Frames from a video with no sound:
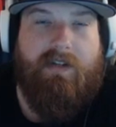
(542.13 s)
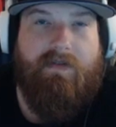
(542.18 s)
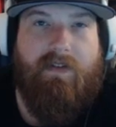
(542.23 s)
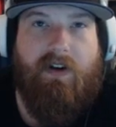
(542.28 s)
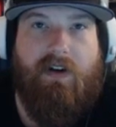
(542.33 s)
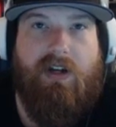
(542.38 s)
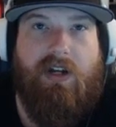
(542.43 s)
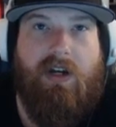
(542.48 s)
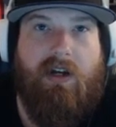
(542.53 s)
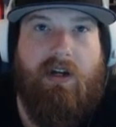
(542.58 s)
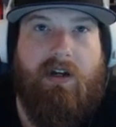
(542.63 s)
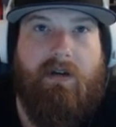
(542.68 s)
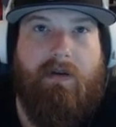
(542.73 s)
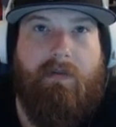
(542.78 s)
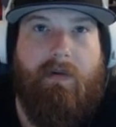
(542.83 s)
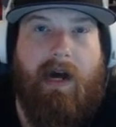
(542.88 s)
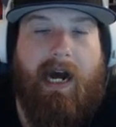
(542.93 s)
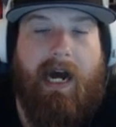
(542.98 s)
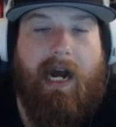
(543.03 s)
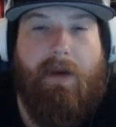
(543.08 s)
very
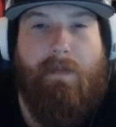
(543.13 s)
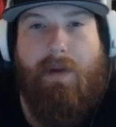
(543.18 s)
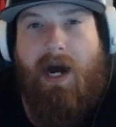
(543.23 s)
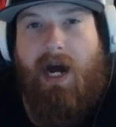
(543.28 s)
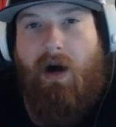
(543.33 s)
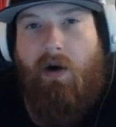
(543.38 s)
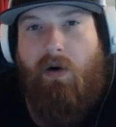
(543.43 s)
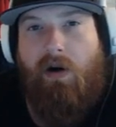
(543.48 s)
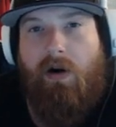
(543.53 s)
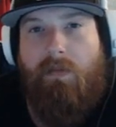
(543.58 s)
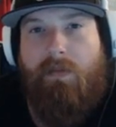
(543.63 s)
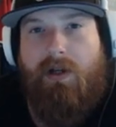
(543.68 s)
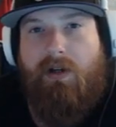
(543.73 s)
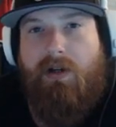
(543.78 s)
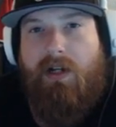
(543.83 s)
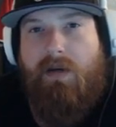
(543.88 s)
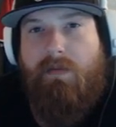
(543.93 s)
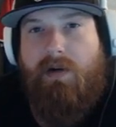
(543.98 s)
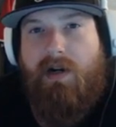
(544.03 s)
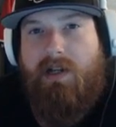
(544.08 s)
high power
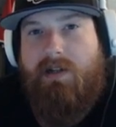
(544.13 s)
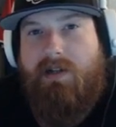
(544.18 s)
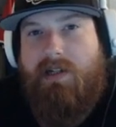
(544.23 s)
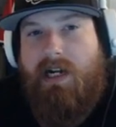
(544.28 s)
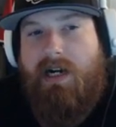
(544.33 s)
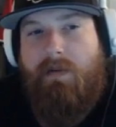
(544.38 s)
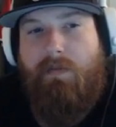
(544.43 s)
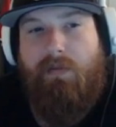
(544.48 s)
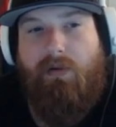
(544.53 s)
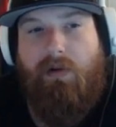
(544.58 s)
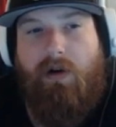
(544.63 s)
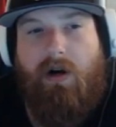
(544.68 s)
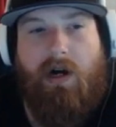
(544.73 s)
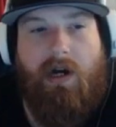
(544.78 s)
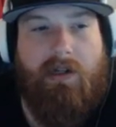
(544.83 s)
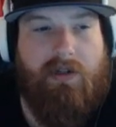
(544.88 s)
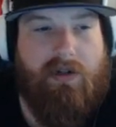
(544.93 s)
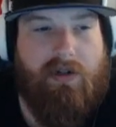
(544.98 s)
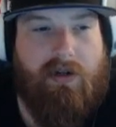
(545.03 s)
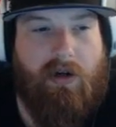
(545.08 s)
ability, but it is not a
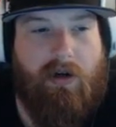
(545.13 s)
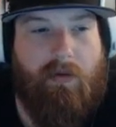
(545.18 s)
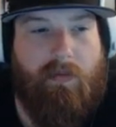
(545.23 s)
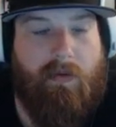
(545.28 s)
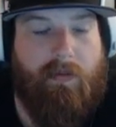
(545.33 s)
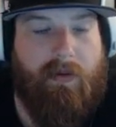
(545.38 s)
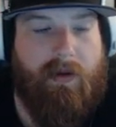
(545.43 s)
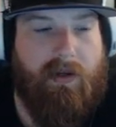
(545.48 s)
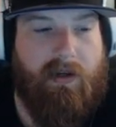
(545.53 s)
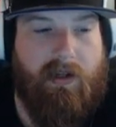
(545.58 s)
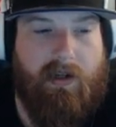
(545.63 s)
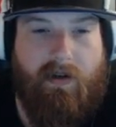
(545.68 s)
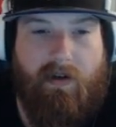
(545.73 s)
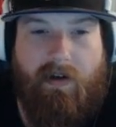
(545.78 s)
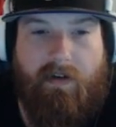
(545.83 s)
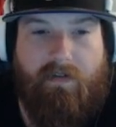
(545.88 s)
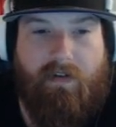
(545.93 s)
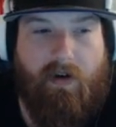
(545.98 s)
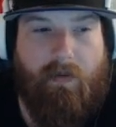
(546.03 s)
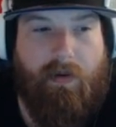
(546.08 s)
broad scope ability.
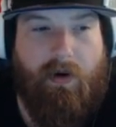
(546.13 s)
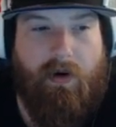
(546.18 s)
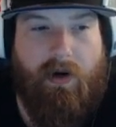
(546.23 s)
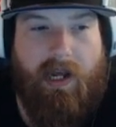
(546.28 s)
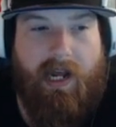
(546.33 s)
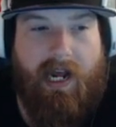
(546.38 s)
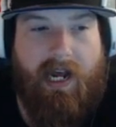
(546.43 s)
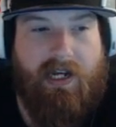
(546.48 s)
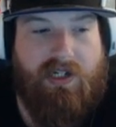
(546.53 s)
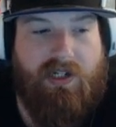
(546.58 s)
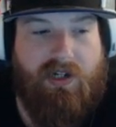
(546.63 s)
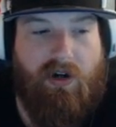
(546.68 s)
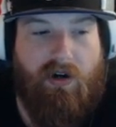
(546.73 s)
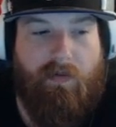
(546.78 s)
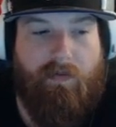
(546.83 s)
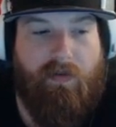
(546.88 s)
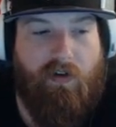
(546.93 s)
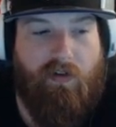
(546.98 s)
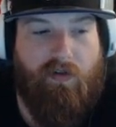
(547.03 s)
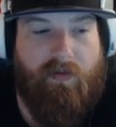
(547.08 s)
If your opponent has no
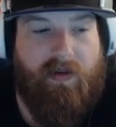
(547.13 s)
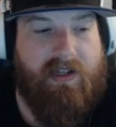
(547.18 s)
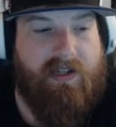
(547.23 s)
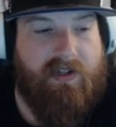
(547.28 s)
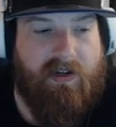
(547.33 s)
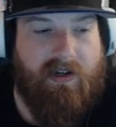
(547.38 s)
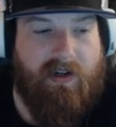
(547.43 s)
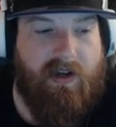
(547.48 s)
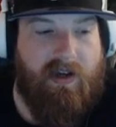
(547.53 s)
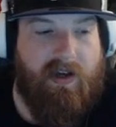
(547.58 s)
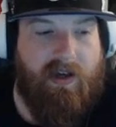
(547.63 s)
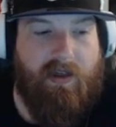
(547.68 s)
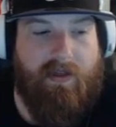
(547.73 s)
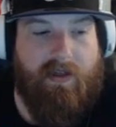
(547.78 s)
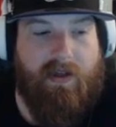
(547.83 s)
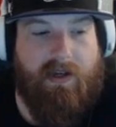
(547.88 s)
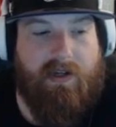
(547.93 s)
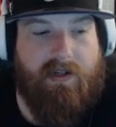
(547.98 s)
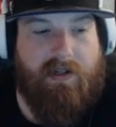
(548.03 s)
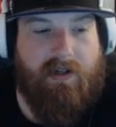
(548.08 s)
improvements,
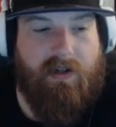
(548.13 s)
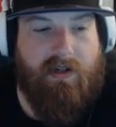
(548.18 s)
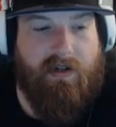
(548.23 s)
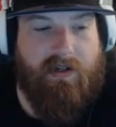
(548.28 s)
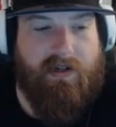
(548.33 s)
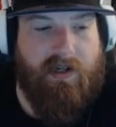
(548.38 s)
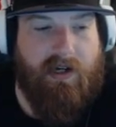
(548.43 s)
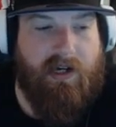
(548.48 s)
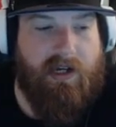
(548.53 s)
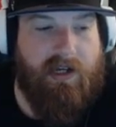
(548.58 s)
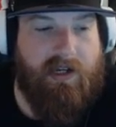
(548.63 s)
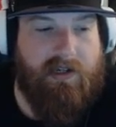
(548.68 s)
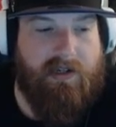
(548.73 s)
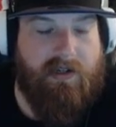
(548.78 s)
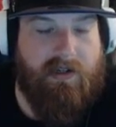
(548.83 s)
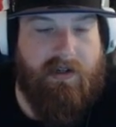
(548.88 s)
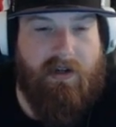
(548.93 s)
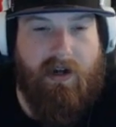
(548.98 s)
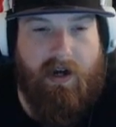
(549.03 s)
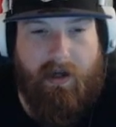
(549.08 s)
this does
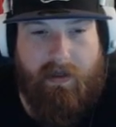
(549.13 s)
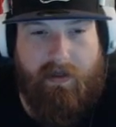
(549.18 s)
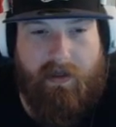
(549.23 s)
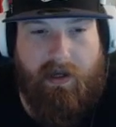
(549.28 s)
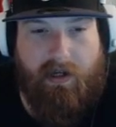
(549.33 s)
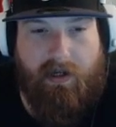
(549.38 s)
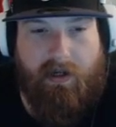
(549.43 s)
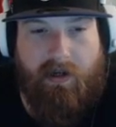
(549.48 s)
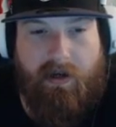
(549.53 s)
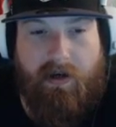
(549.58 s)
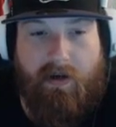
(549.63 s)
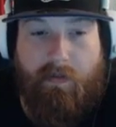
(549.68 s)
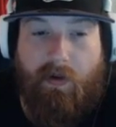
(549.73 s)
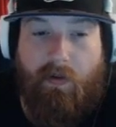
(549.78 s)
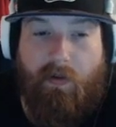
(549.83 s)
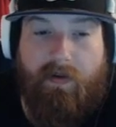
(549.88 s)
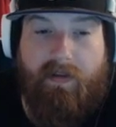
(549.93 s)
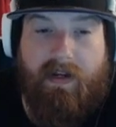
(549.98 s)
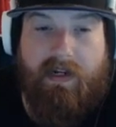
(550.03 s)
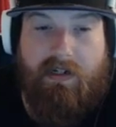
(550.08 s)
nothing, but
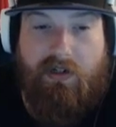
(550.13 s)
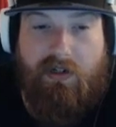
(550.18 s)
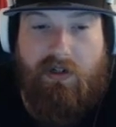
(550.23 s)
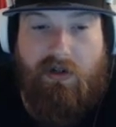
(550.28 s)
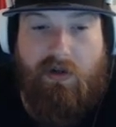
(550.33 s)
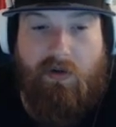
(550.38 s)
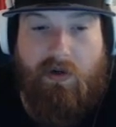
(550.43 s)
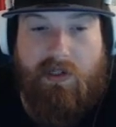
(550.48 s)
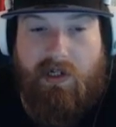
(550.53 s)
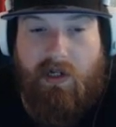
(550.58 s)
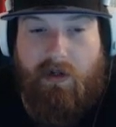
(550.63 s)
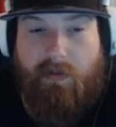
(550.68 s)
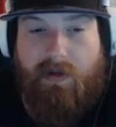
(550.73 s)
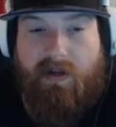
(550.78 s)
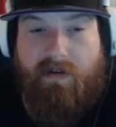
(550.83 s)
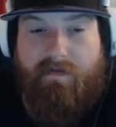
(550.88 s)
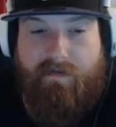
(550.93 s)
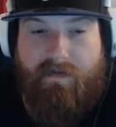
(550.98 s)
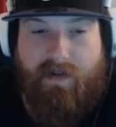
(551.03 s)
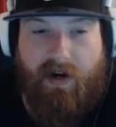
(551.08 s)
when they do, it's going to
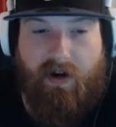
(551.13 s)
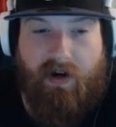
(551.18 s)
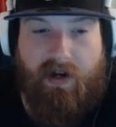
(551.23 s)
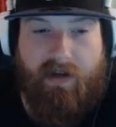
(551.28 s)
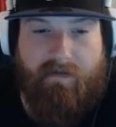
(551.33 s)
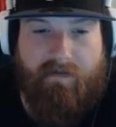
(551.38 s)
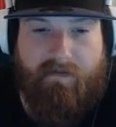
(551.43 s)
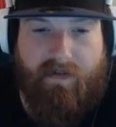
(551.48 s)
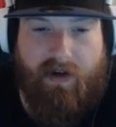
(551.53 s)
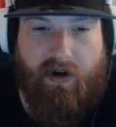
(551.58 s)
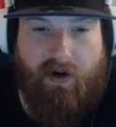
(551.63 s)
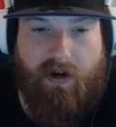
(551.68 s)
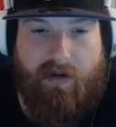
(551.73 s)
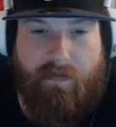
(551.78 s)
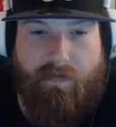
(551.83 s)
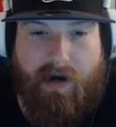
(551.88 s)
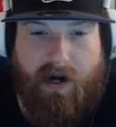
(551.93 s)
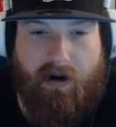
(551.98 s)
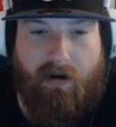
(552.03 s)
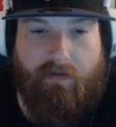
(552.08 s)
be very, very
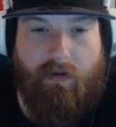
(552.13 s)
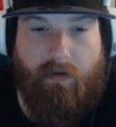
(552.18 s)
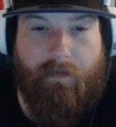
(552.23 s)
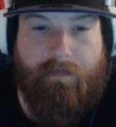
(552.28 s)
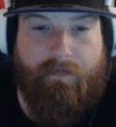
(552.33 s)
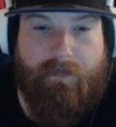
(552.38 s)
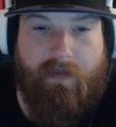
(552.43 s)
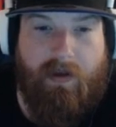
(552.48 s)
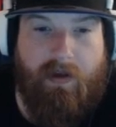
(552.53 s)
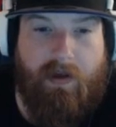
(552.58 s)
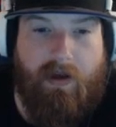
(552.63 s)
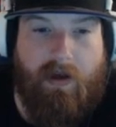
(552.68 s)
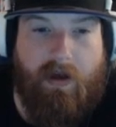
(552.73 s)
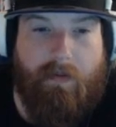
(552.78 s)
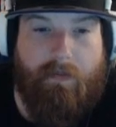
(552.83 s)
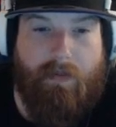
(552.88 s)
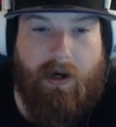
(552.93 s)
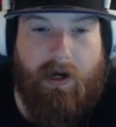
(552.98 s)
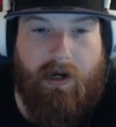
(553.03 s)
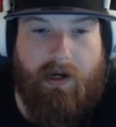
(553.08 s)
powerful.
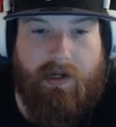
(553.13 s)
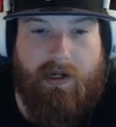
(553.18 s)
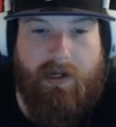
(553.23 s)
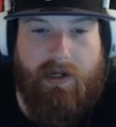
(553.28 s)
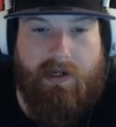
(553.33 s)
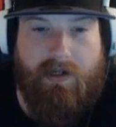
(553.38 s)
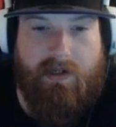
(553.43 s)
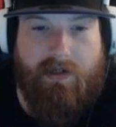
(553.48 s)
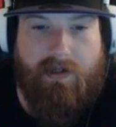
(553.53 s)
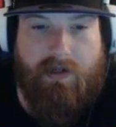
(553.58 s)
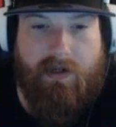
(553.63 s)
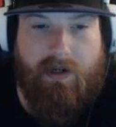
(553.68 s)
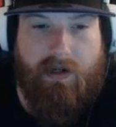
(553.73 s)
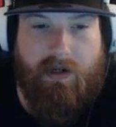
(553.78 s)
Pugna's